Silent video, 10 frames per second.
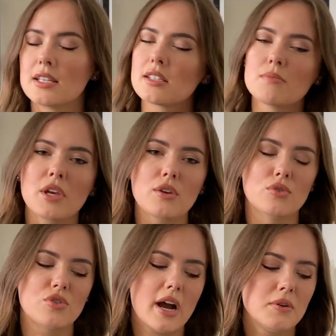It doesn't make
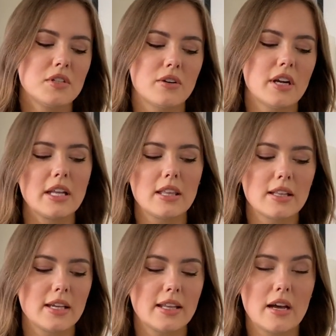you drowsy or
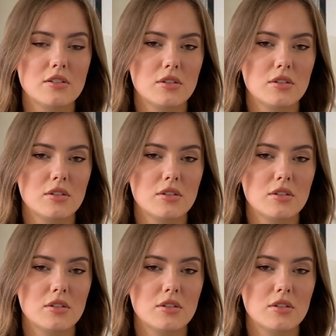anything like that.